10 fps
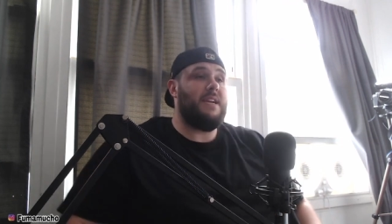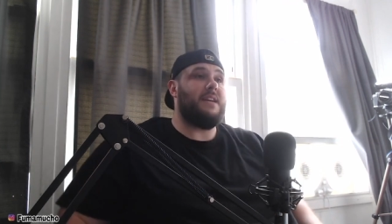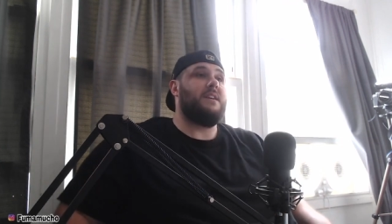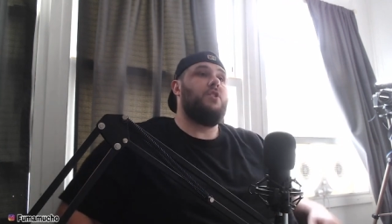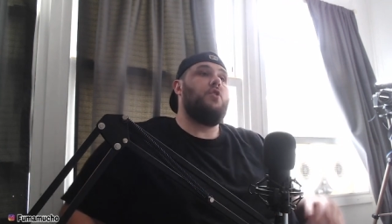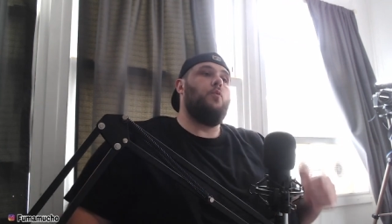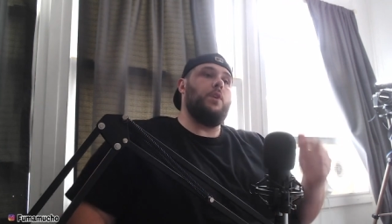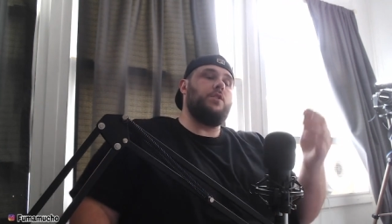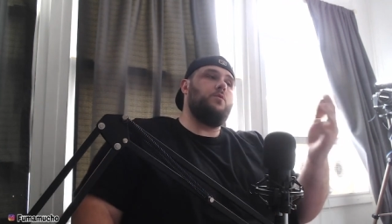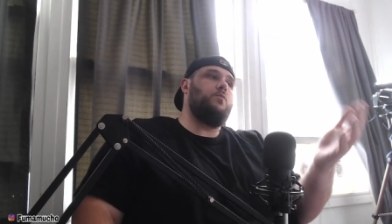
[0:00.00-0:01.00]
Yeah.
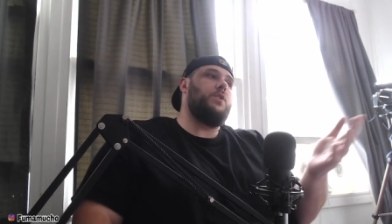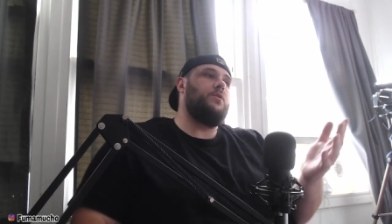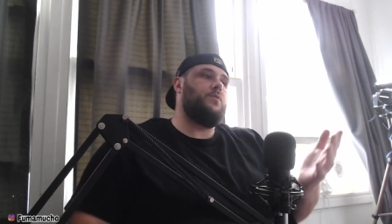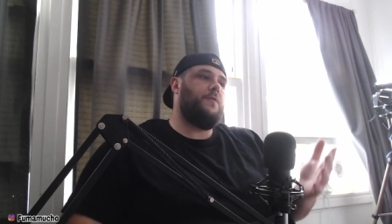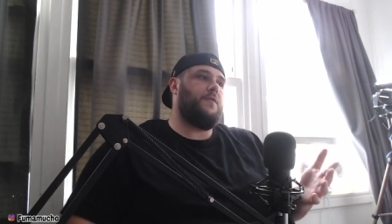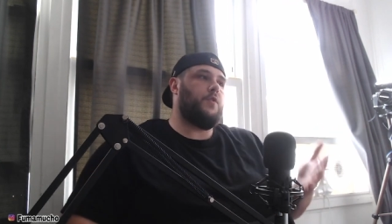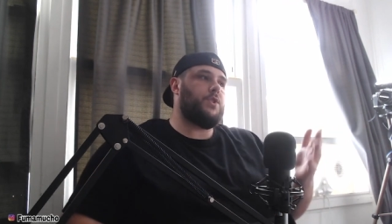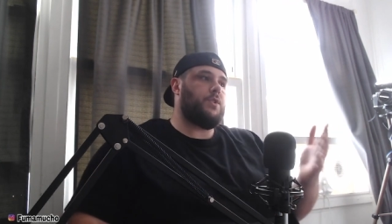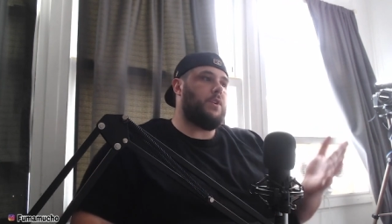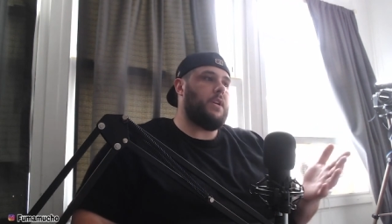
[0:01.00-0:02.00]
When you first
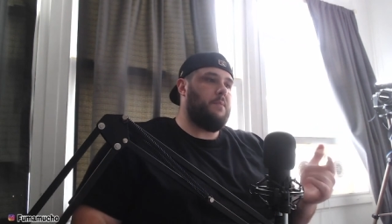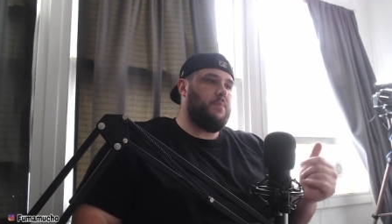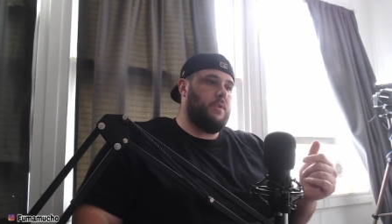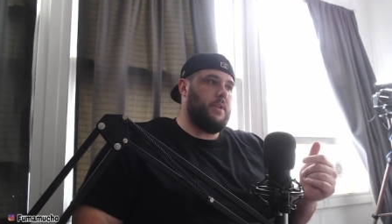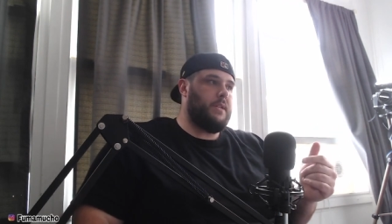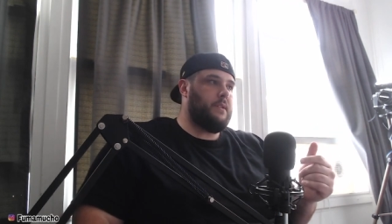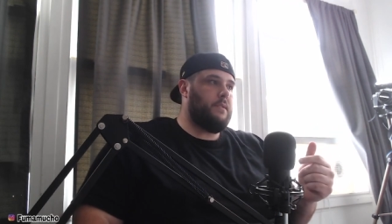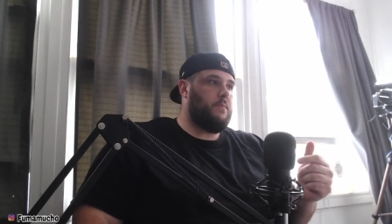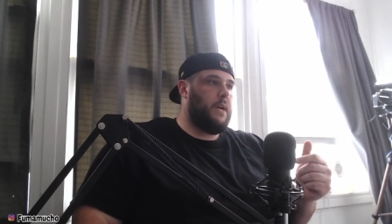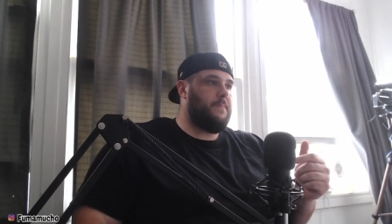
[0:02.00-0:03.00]
started uploading,
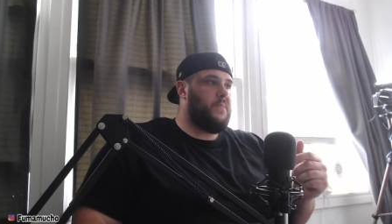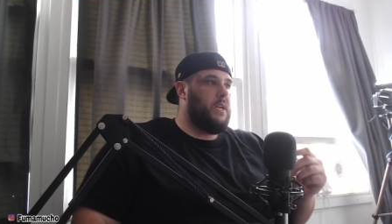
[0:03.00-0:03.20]
right?